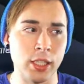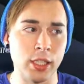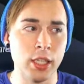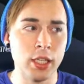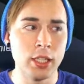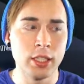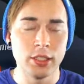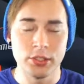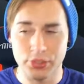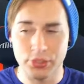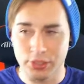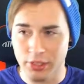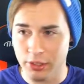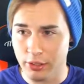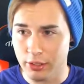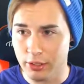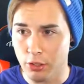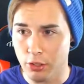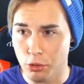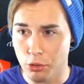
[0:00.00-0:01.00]

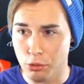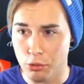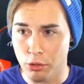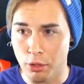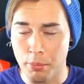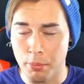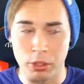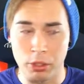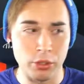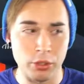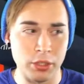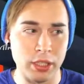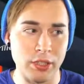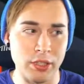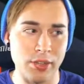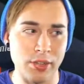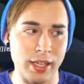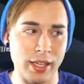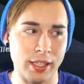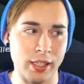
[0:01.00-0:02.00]
stealing those abilities
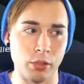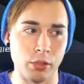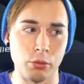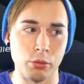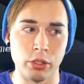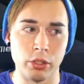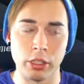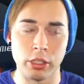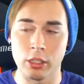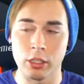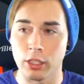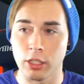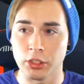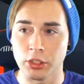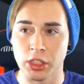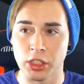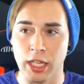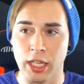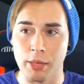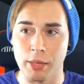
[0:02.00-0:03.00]
that can really clutch a
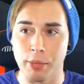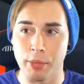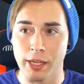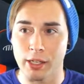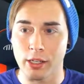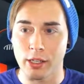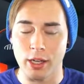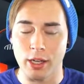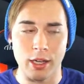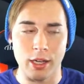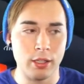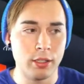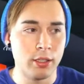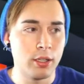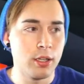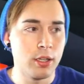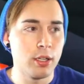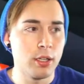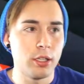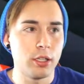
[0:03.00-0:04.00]
game, like
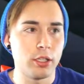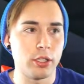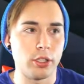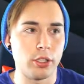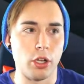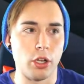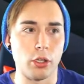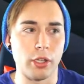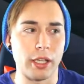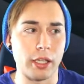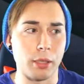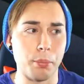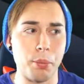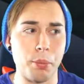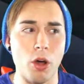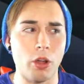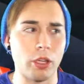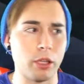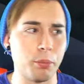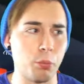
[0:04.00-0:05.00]
you know, like a
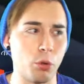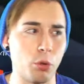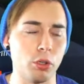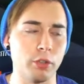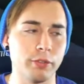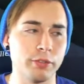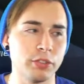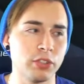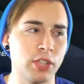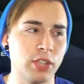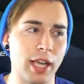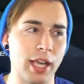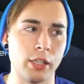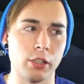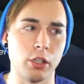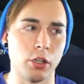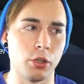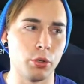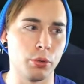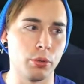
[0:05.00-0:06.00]
Polymorph,
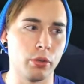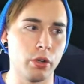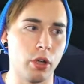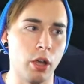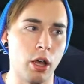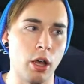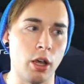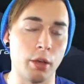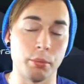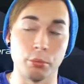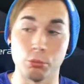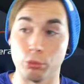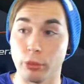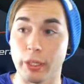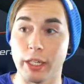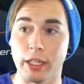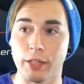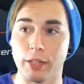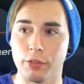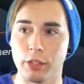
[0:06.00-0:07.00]
Cyclone,
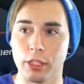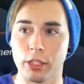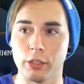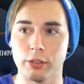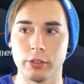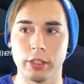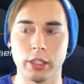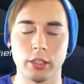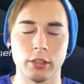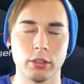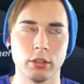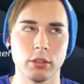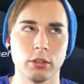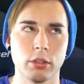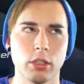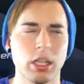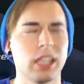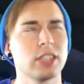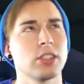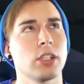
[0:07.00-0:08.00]
Ring, if you can get a Ring.
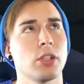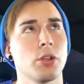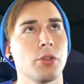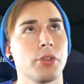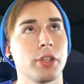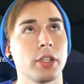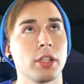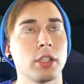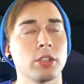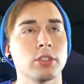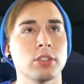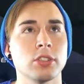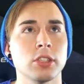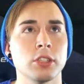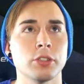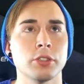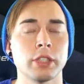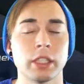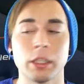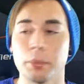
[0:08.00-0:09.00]
Actually, I don't think you can steal
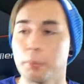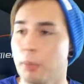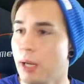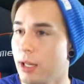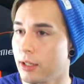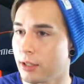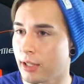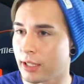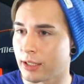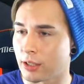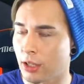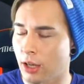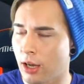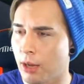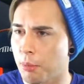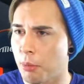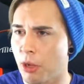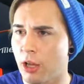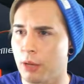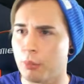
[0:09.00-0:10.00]
Ring, but like
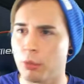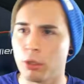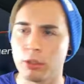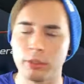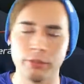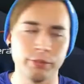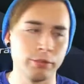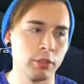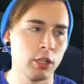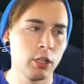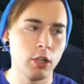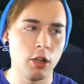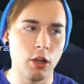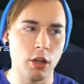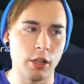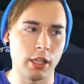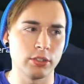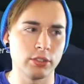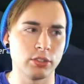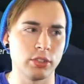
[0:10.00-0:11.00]
Polymorph, all
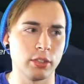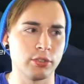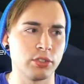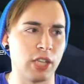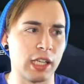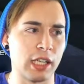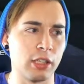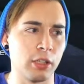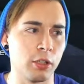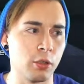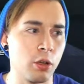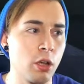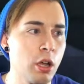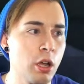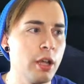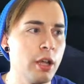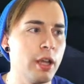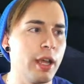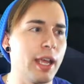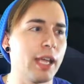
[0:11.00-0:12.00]
that stuff, Cyclone.
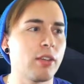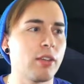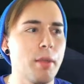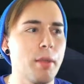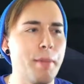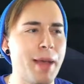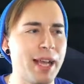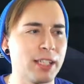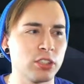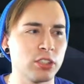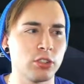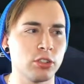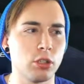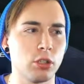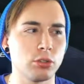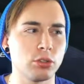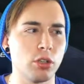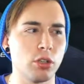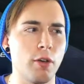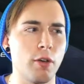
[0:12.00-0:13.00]
Anti-Magic Zone,
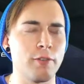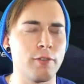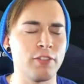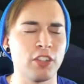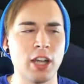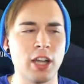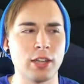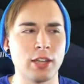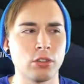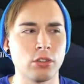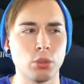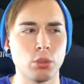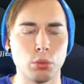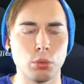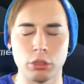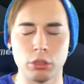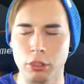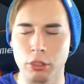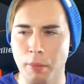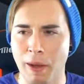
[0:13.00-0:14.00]
so if you're not too
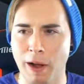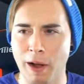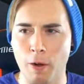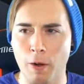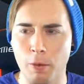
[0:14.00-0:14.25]
worried about